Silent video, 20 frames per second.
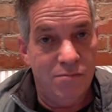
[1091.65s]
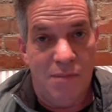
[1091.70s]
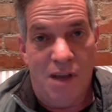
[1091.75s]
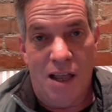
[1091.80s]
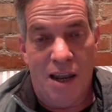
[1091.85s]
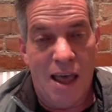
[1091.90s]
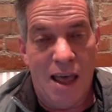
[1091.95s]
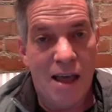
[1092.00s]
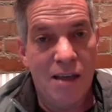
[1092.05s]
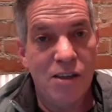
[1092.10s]

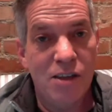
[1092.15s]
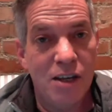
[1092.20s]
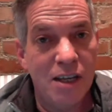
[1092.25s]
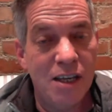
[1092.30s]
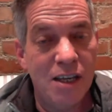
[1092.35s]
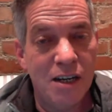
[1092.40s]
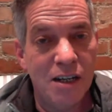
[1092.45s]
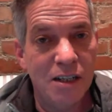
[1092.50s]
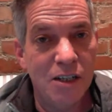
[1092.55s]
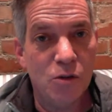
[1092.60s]
allow you to
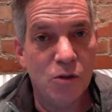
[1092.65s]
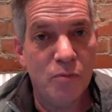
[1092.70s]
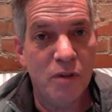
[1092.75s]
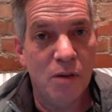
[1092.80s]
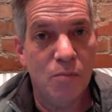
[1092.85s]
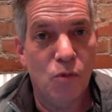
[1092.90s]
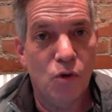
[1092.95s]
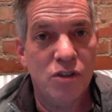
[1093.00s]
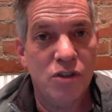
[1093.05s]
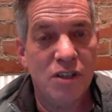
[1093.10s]
get a little bit
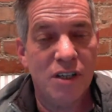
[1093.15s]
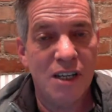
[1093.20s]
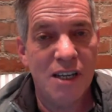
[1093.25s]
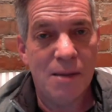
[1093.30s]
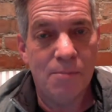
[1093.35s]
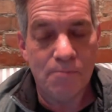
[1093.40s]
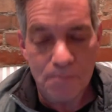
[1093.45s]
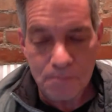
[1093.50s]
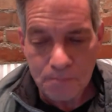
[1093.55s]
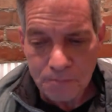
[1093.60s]
more sleep.